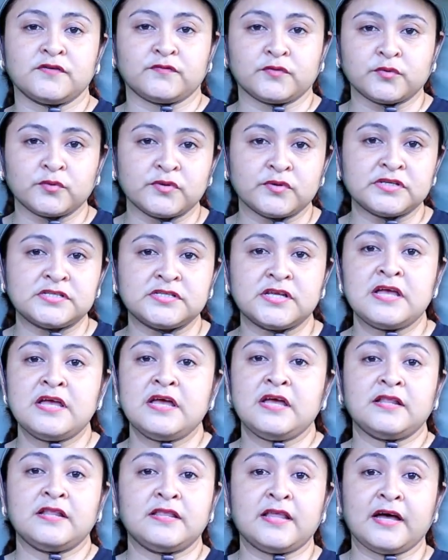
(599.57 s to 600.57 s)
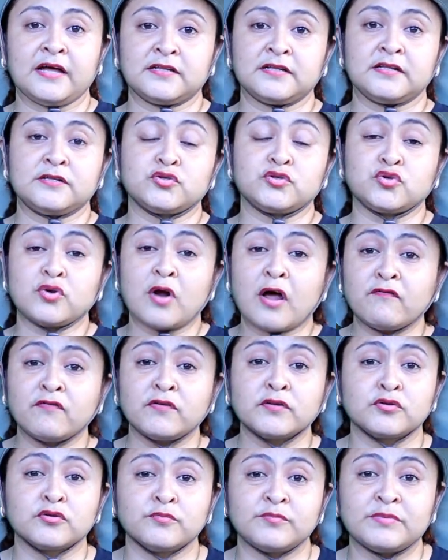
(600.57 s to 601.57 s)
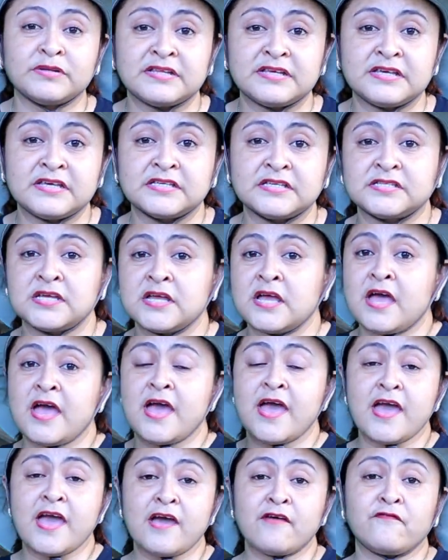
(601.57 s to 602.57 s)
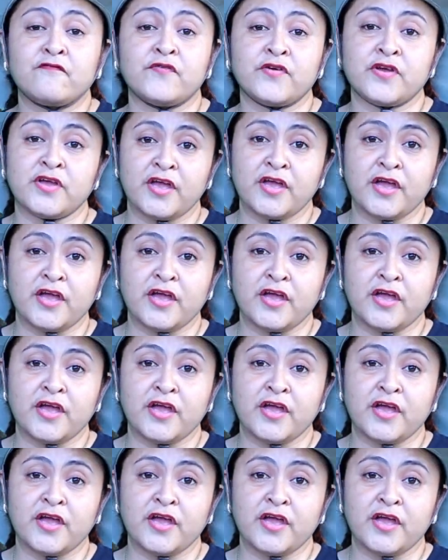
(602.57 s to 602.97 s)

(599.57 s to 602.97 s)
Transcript: of tourists that travel to Belize every